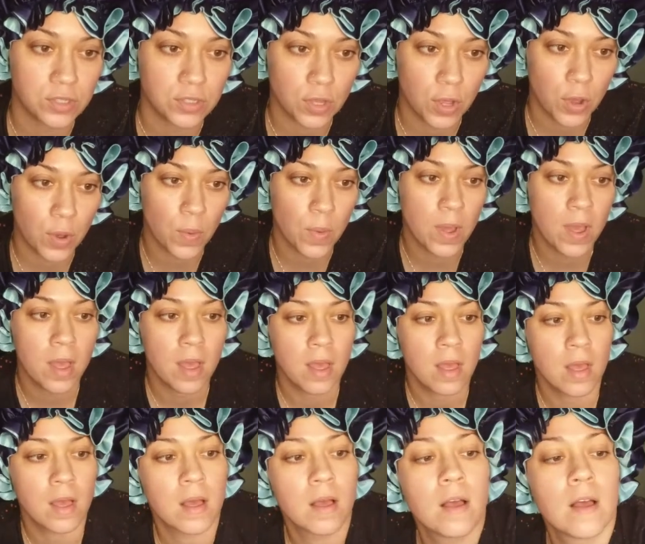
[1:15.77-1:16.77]
So
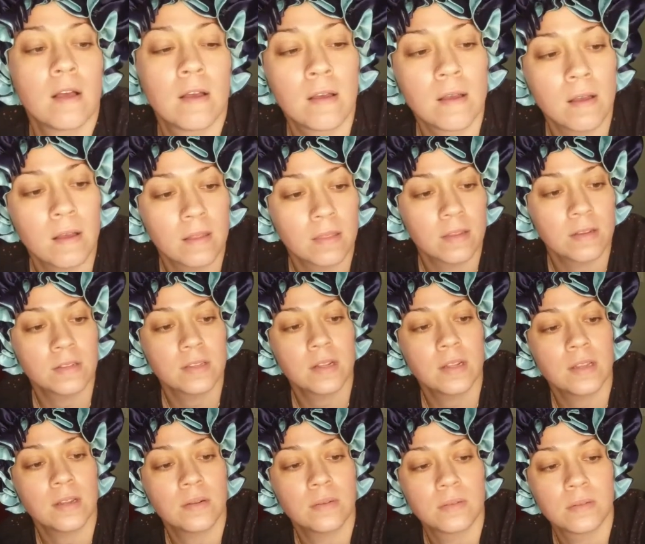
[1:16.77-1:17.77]
there's a
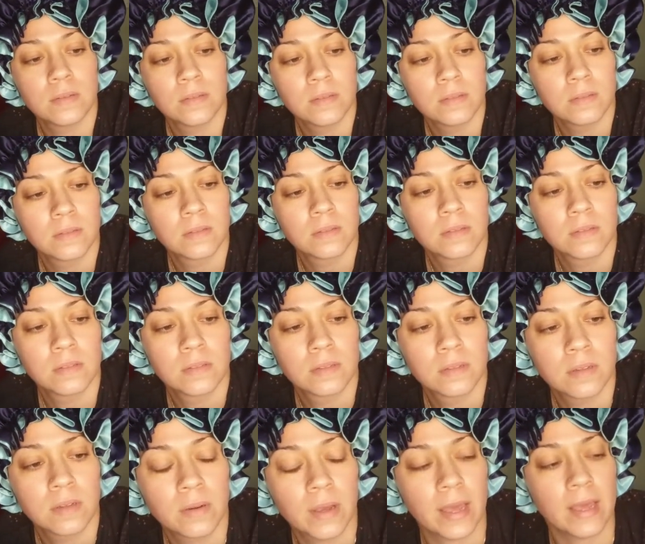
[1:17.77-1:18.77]
little,
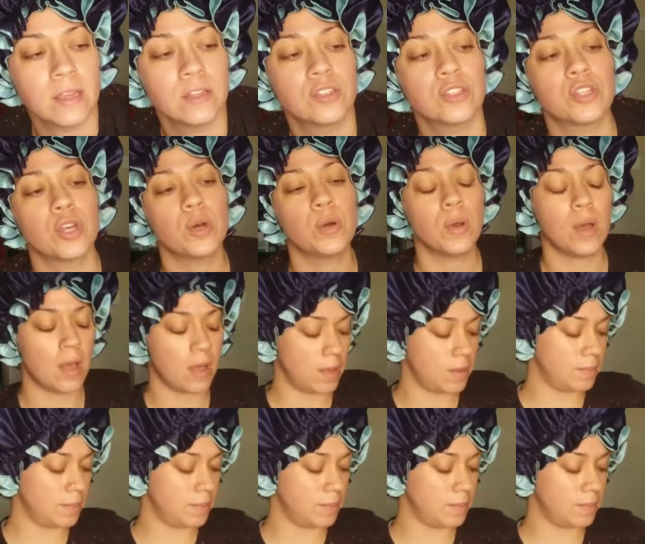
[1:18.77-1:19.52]
okay, so